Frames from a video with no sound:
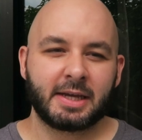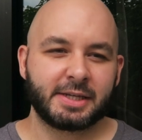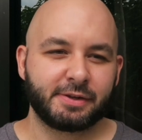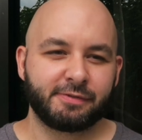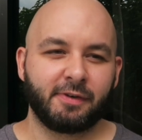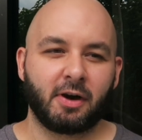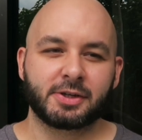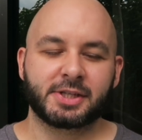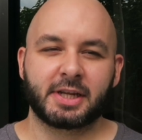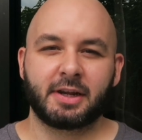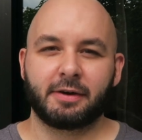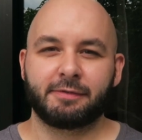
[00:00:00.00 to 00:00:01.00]
Is it
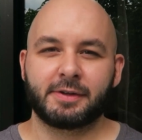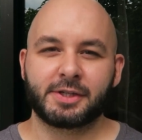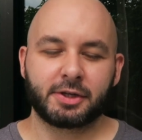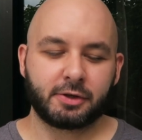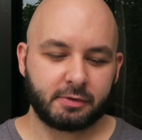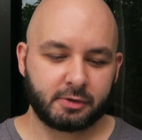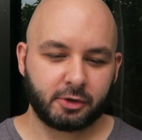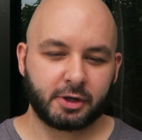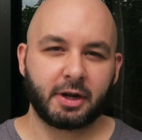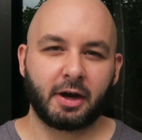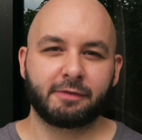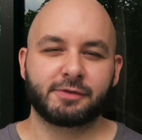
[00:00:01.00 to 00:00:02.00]
fast enough? Is it good
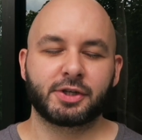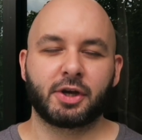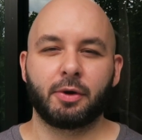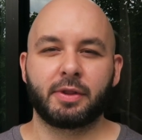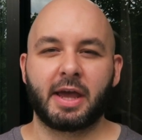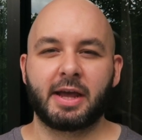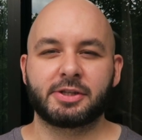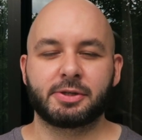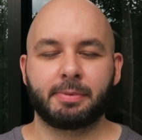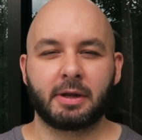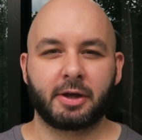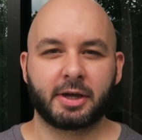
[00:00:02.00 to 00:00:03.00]
enough to go there
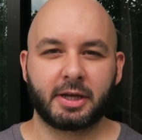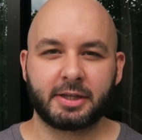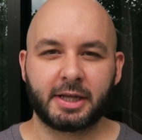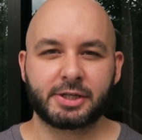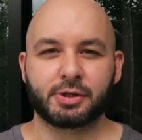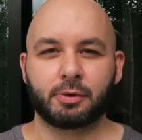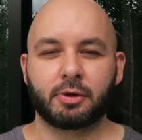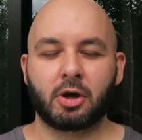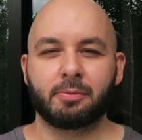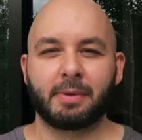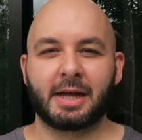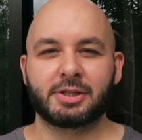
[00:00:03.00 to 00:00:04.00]
to be like a digital
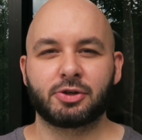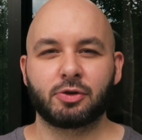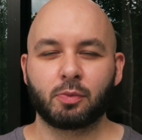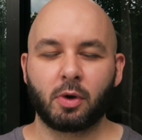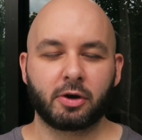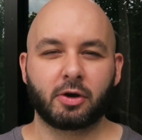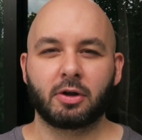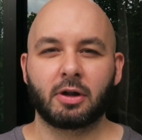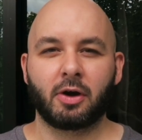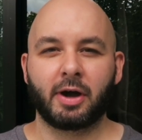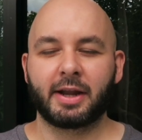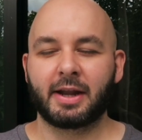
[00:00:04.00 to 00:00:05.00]
nomad, to do work
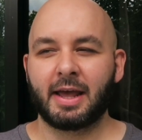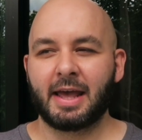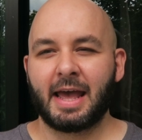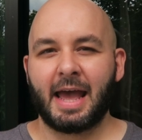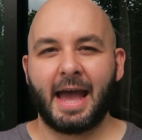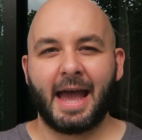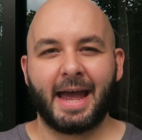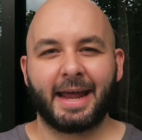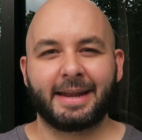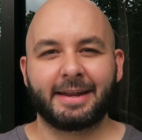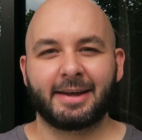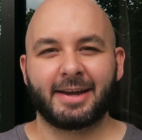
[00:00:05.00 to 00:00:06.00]
online?
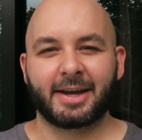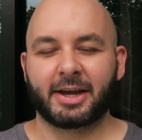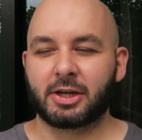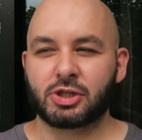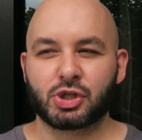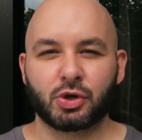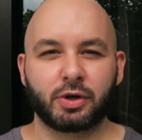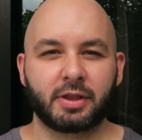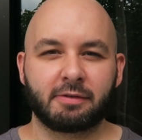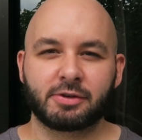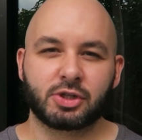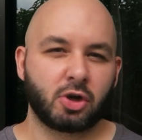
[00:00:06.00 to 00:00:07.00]
And I can assure you
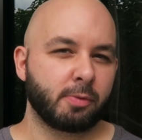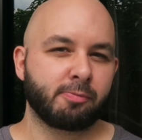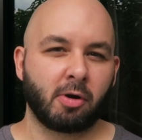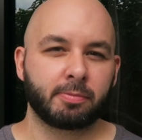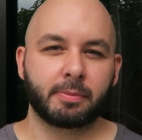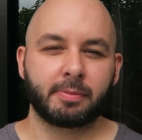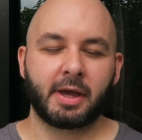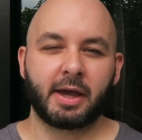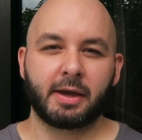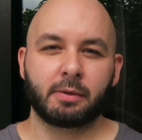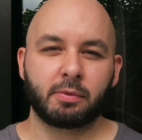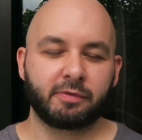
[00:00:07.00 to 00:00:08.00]
there is no problem
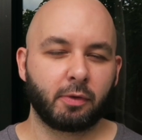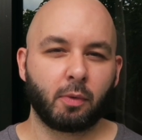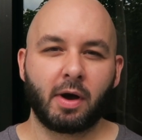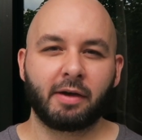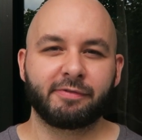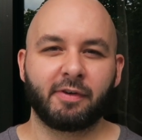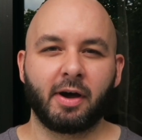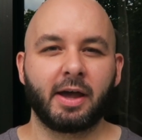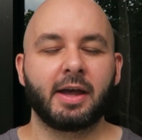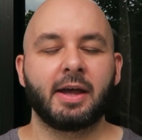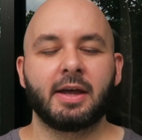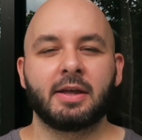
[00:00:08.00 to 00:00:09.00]
there with the
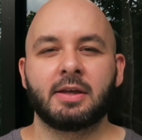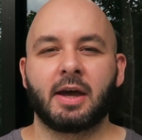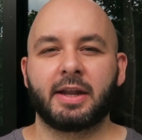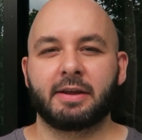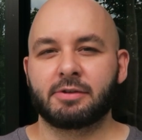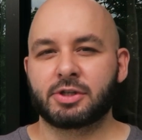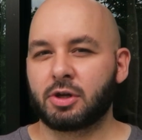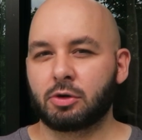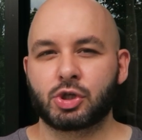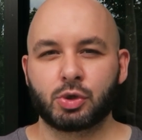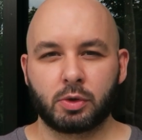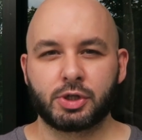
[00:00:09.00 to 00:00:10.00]
Wi-Fi, and there is
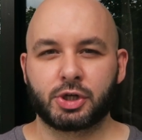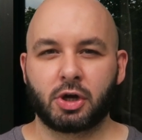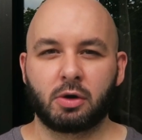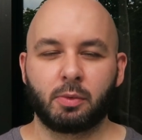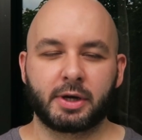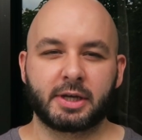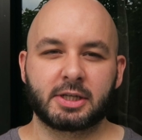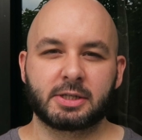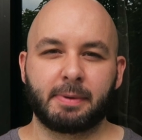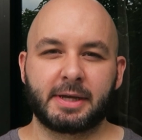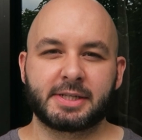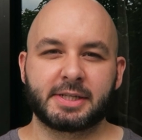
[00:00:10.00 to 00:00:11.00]
no shortage of co-working
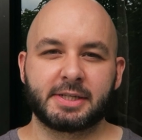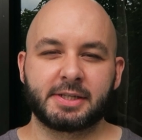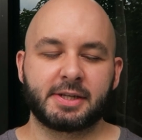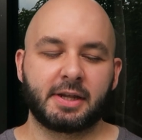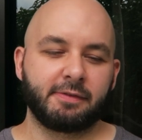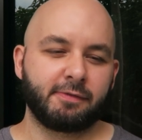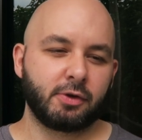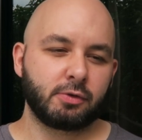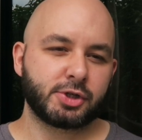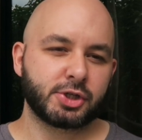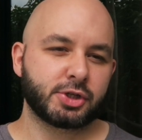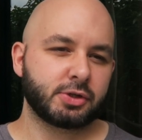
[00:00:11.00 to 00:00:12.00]
spaces. If
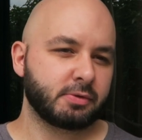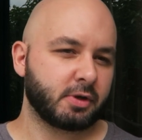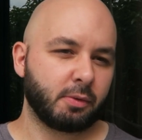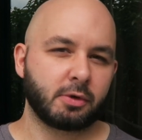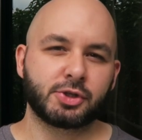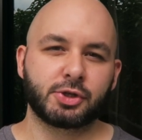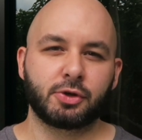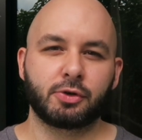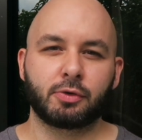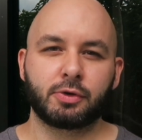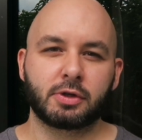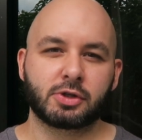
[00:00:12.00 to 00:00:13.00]
you just go onto
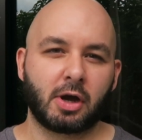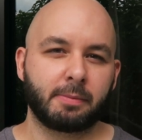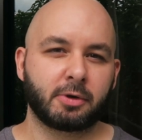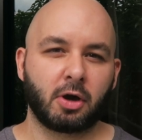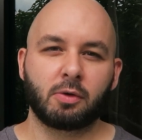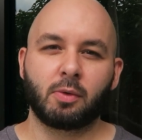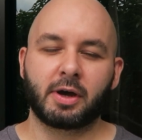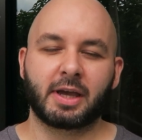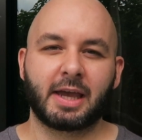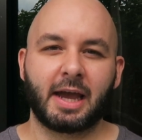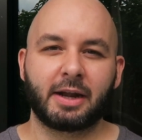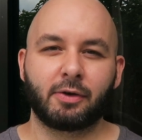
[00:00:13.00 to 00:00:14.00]
Google, you type
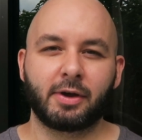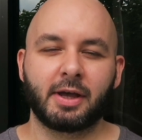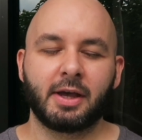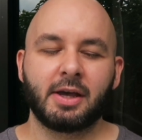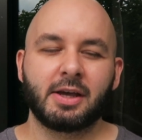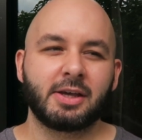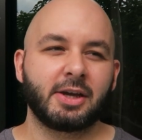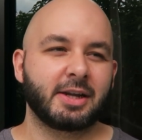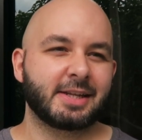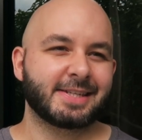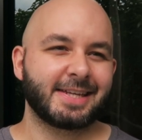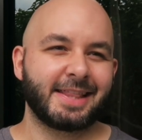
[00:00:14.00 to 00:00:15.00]
co-working Hanoi, you're
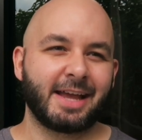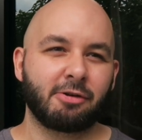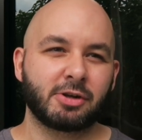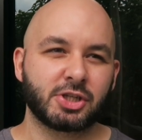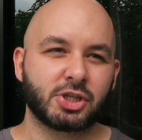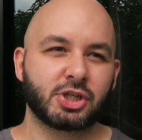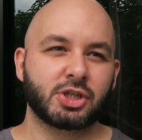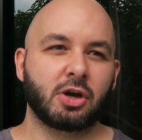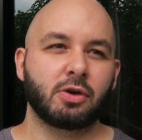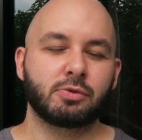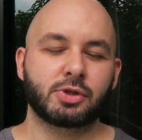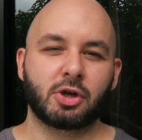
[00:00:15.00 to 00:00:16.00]
gonna see there are just
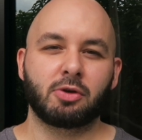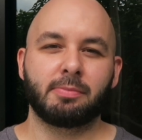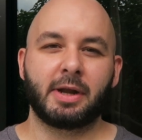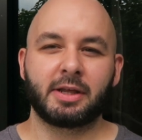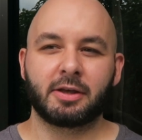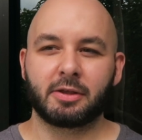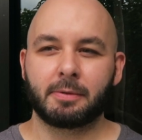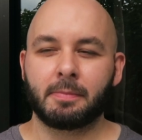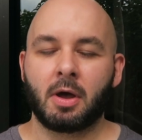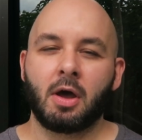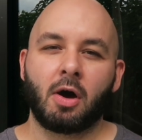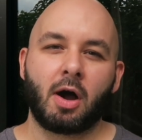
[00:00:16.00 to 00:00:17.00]
so, so many of
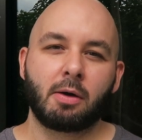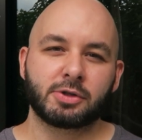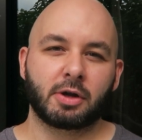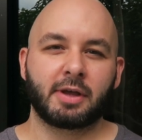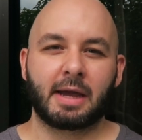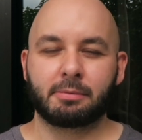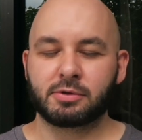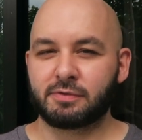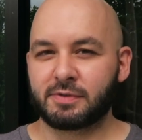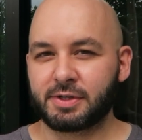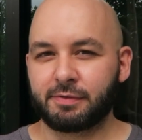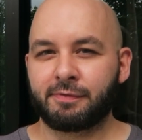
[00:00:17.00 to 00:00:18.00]
them. I was only able
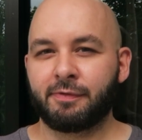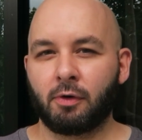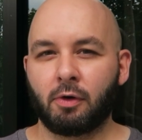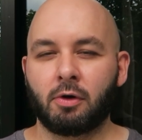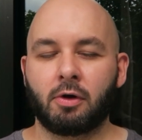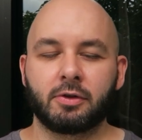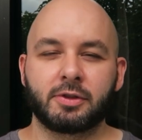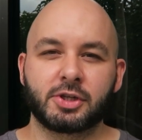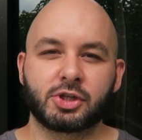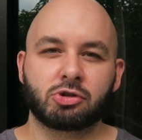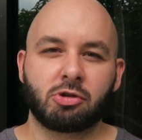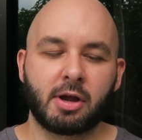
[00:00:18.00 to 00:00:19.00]
to visit four on
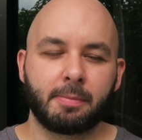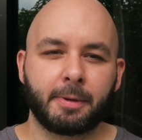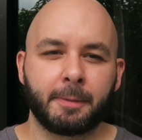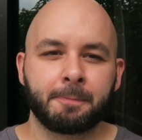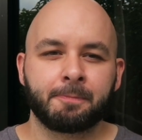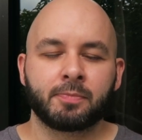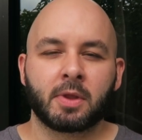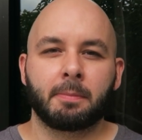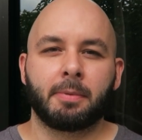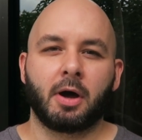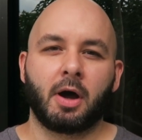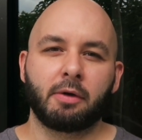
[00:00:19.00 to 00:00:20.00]
this trip,
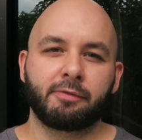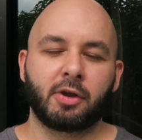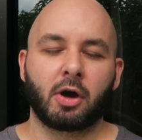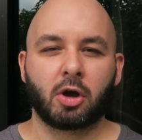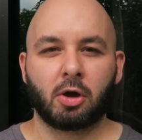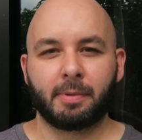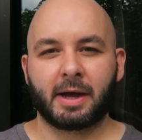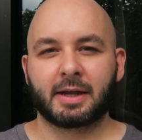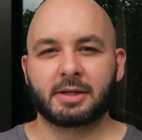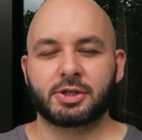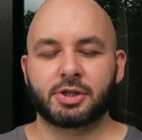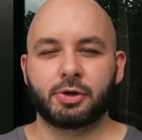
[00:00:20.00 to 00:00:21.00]
but hopefully I'll go
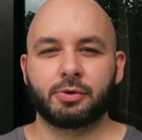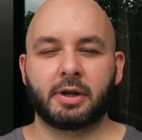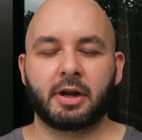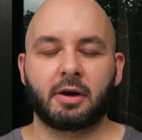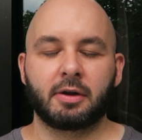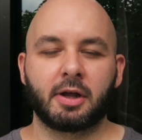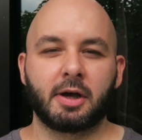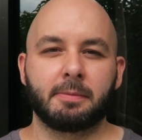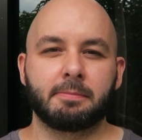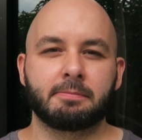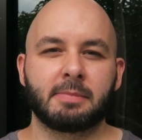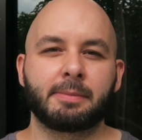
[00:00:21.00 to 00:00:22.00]
back soon and I'll
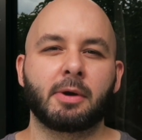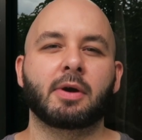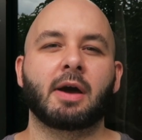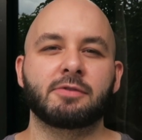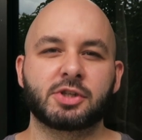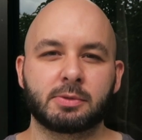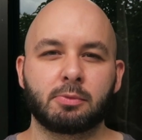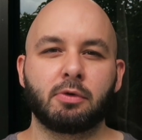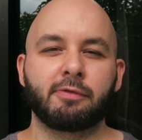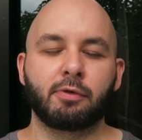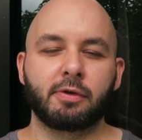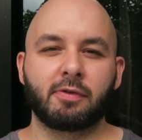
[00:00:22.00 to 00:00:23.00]
cover some
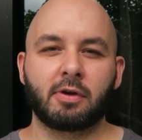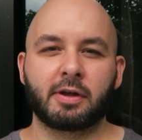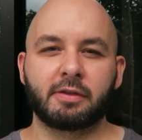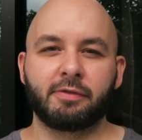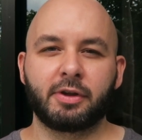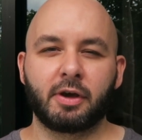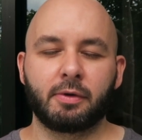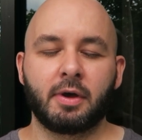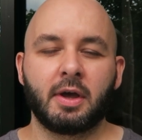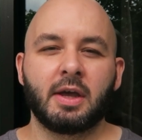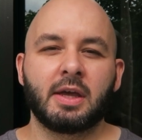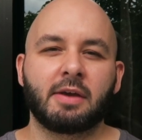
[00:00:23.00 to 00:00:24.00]
more for you if you like the video.
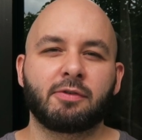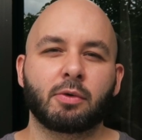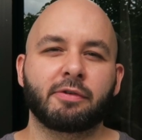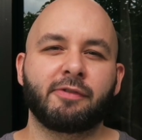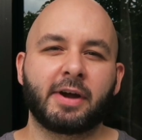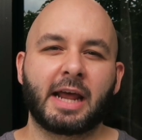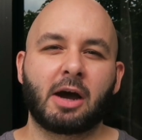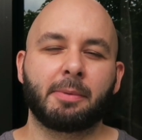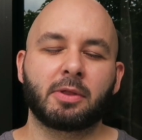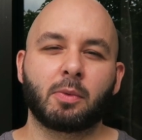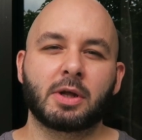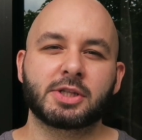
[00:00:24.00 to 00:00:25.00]
If you wanna find out
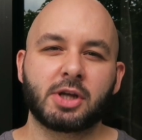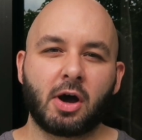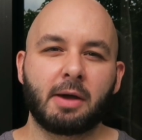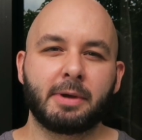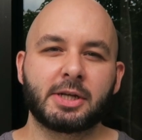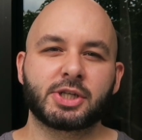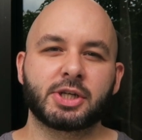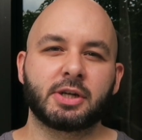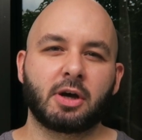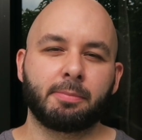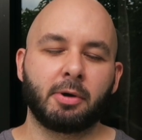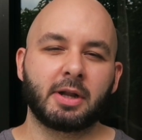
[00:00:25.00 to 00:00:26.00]
about the ones that I
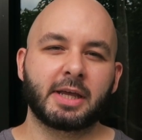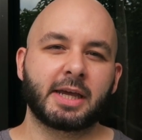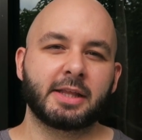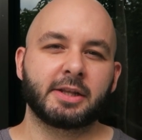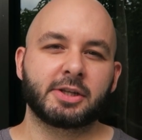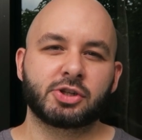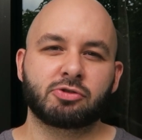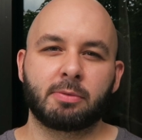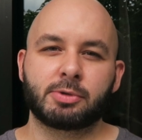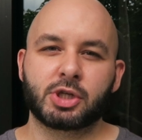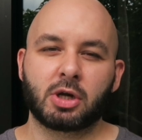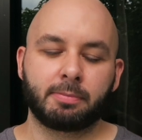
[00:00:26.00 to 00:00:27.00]
mentioned, I'll put a link in the
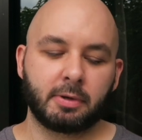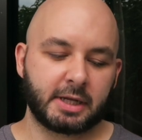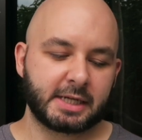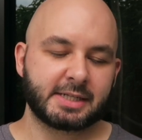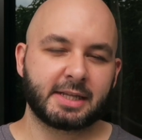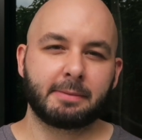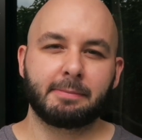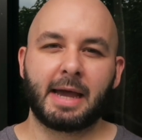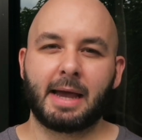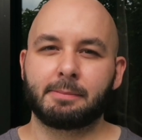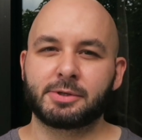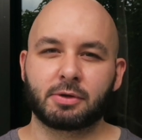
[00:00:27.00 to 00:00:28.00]
description, I'll put links to the
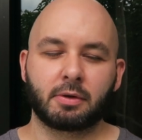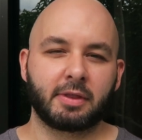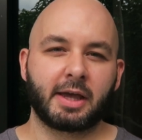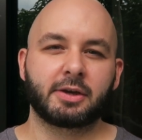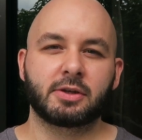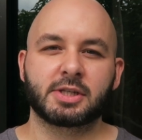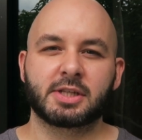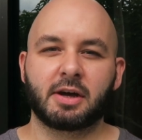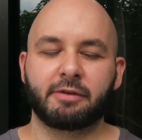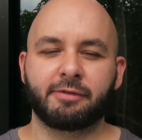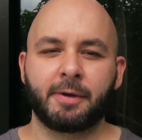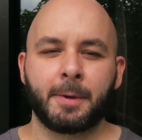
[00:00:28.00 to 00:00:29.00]
maps and all that good
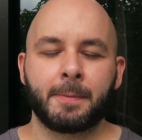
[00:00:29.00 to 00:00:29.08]
stuff.